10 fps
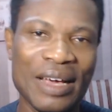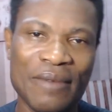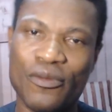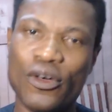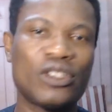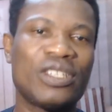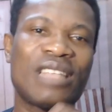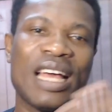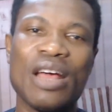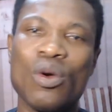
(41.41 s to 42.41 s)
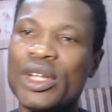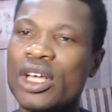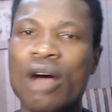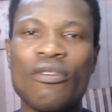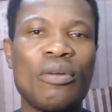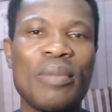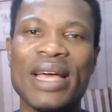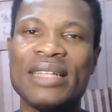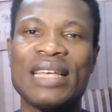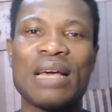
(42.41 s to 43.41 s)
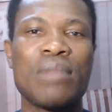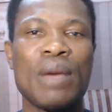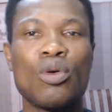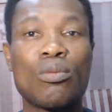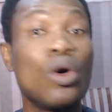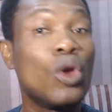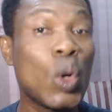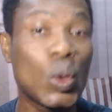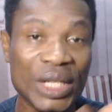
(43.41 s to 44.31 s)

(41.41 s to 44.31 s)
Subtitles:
First, it started with Government Ekpemukpolo,